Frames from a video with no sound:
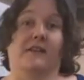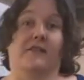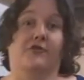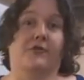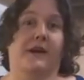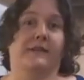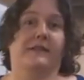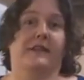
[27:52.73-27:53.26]

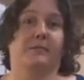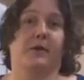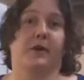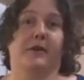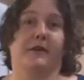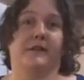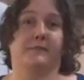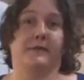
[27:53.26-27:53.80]
Jurassic
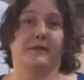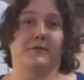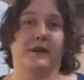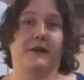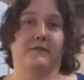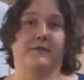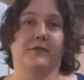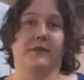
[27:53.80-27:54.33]
Park has been
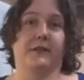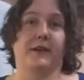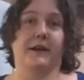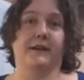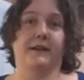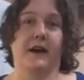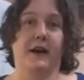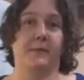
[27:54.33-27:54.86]
around for a
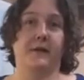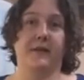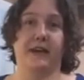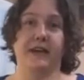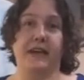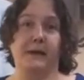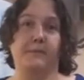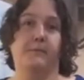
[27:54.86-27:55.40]
long time, and they
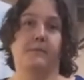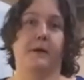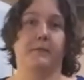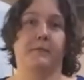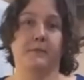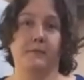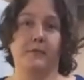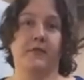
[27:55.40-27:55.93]
keep
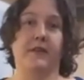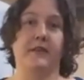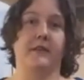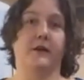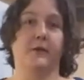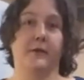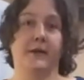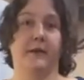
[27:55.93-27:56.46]
pumping movies
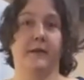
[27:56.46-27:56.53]
out.